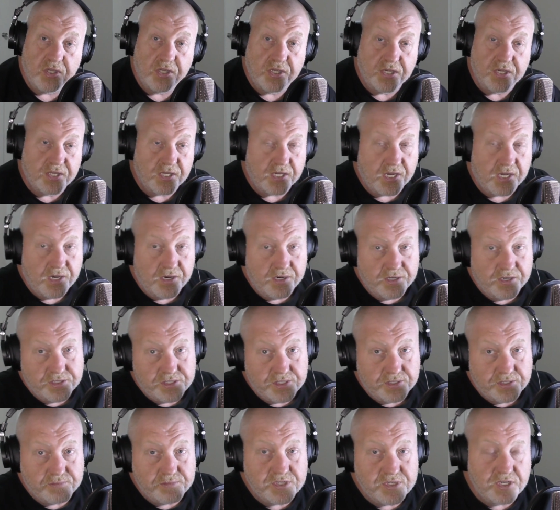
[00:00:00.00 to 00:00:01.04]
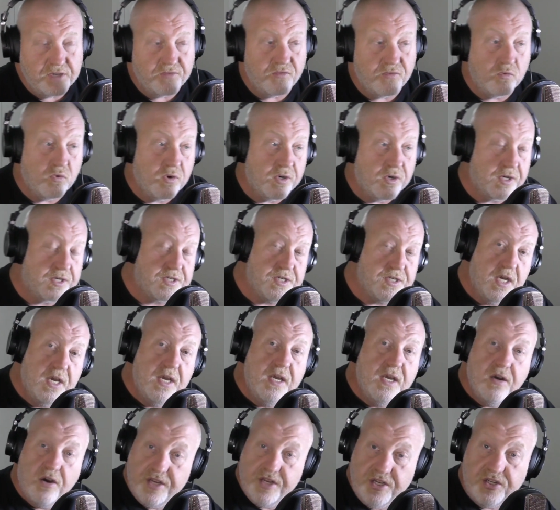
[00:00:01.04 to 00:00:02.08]
clear the codes, and see if it works.
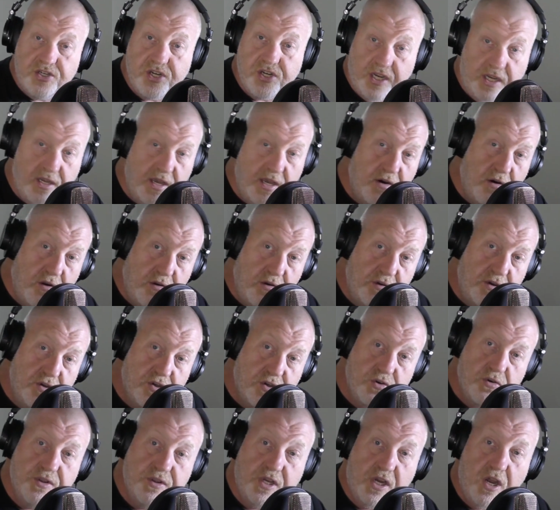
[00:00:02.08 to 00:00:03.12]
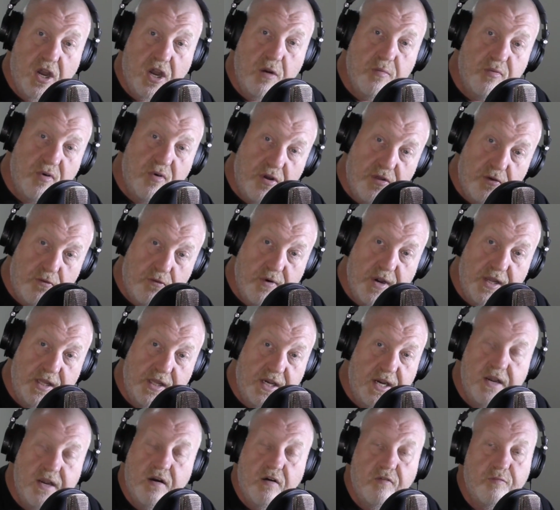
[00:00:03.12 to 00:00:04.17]
I did check, you saw in the GoPro the
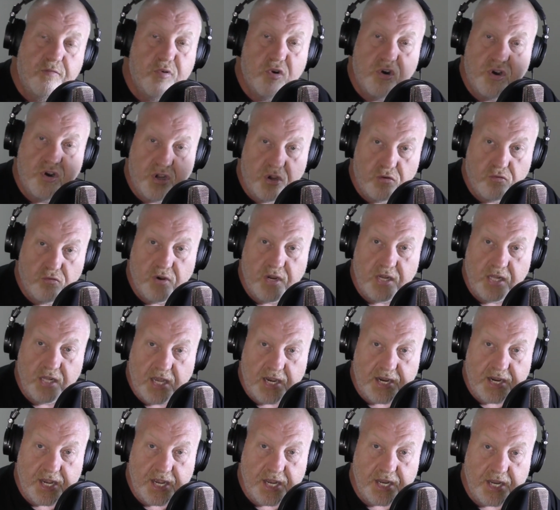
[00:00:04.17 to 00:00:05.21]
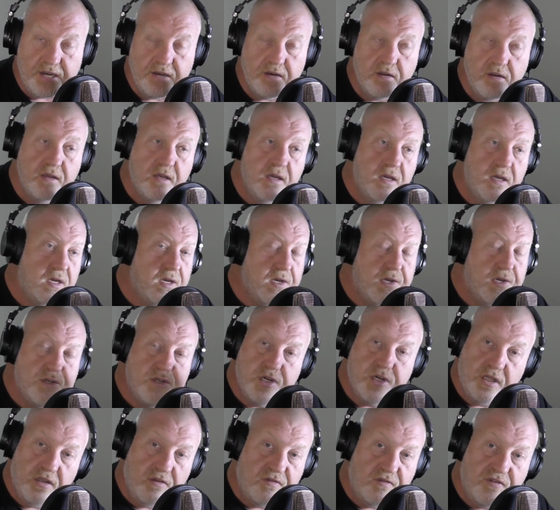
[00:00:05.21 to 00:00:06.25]
relay. I've put a new relay in,
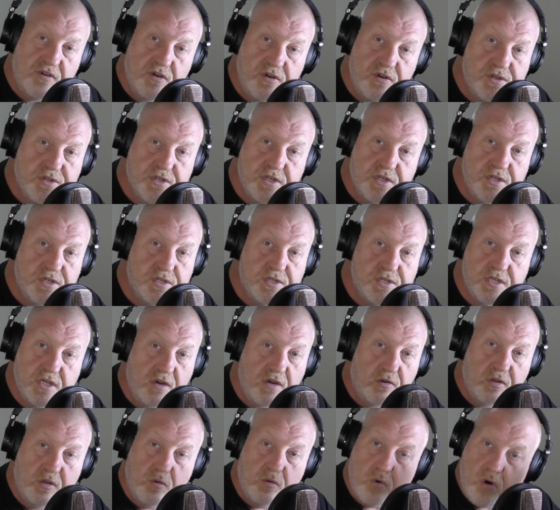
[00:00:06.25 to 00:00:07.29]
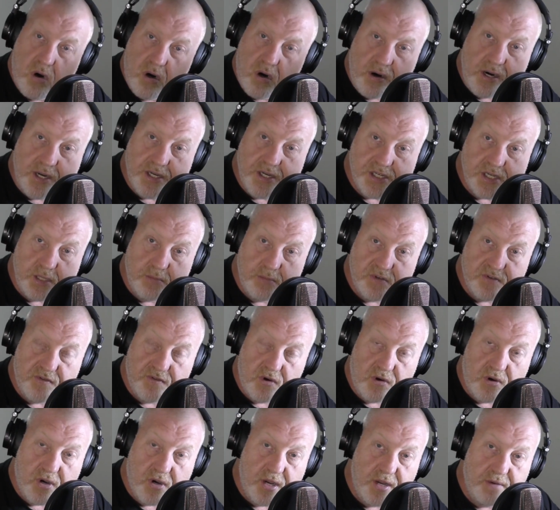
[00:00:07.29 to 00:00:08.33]
checked the fuses, all the wiring seems
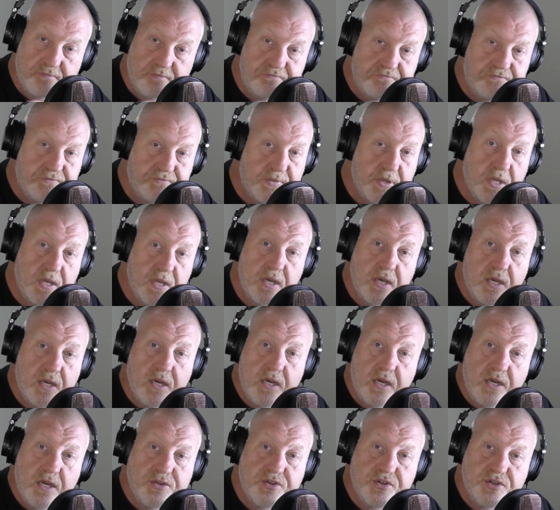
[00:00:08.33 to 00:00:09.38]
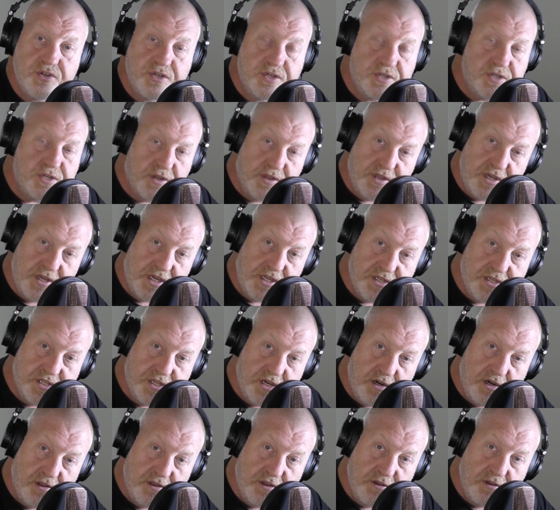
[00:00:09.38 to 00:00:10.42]
fine. It's just, I think it's
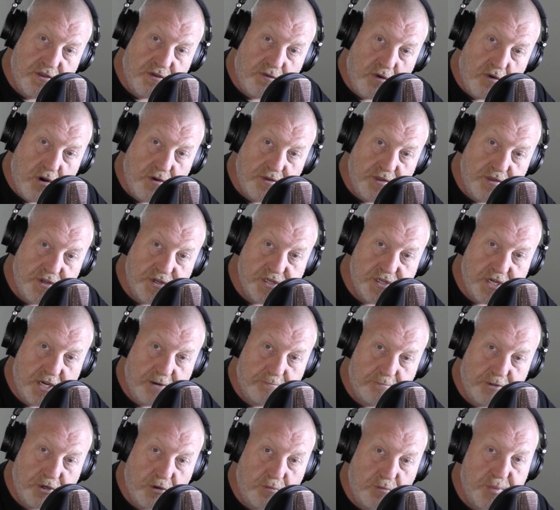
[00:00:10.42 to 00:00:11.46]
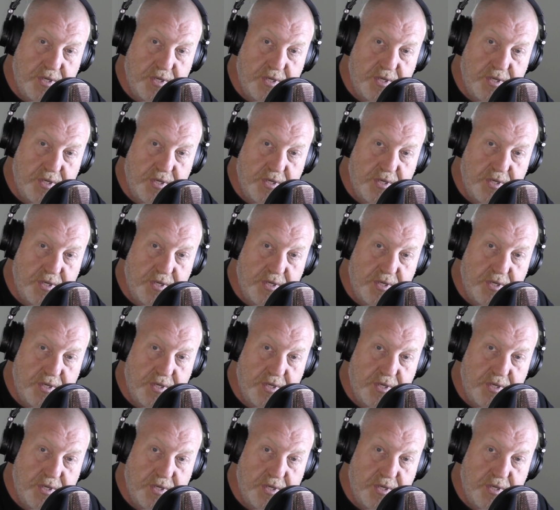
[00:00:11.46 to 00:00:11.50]
thrown this little